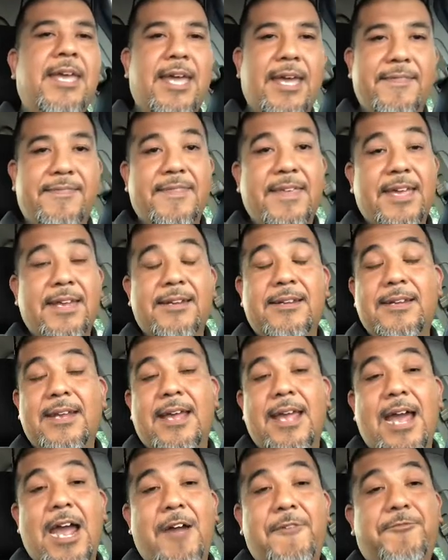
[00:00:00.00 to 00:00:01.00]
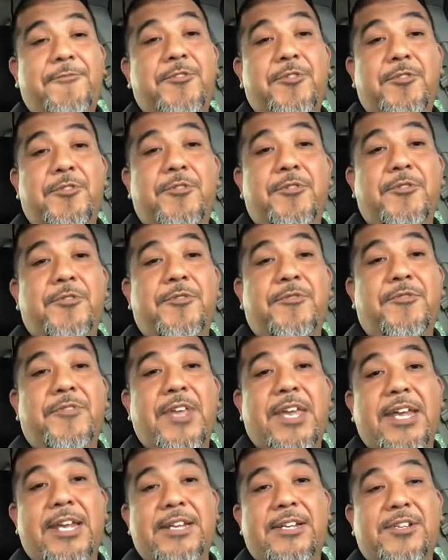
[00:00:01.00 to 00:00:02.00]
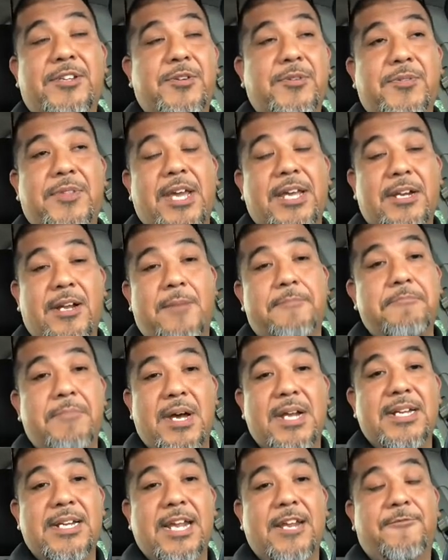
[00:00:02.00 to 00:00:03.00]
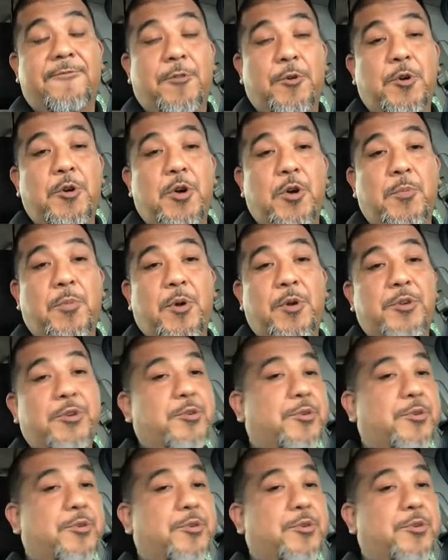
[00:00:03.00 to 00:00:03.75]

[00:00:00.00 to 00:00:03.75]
And then after they do that on Monday for Uber,